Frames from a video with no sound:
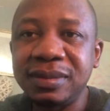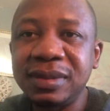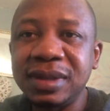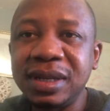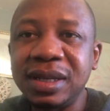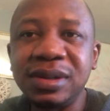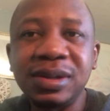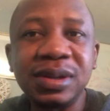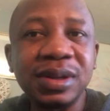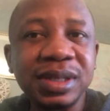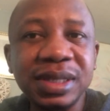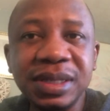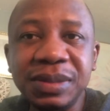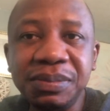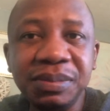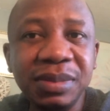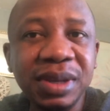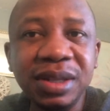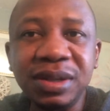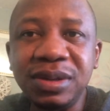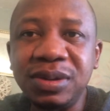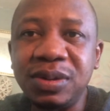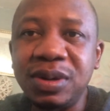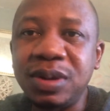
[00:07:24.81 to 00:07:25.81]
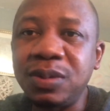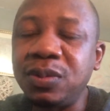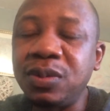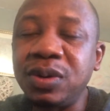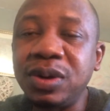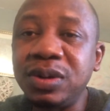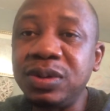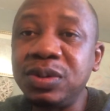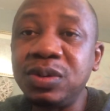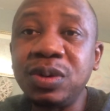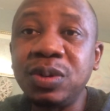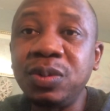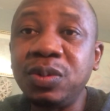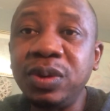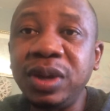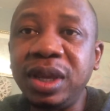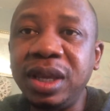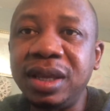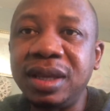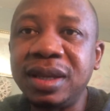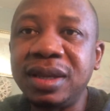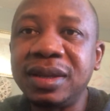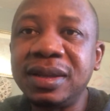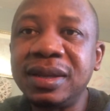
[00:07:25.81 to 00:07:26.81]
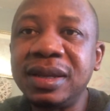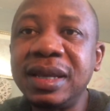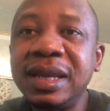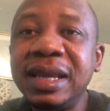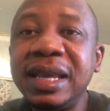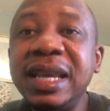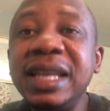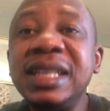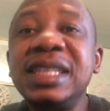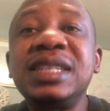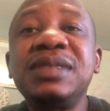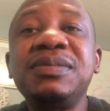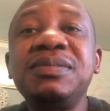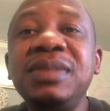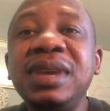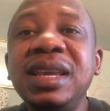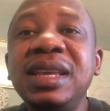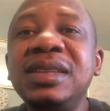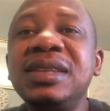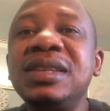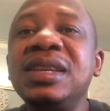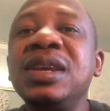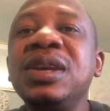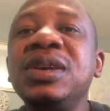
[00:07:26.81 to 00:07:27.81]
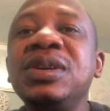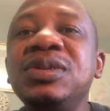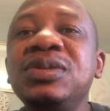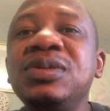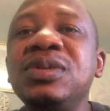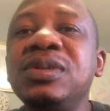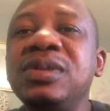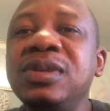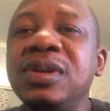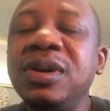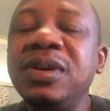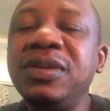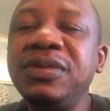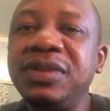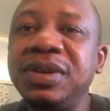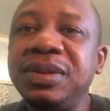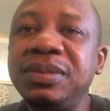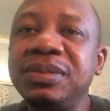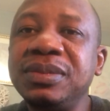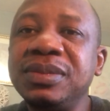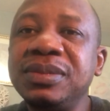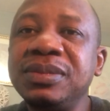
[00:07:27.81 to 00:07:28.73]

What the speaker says: It doesn't mean you're weak. It means you love him.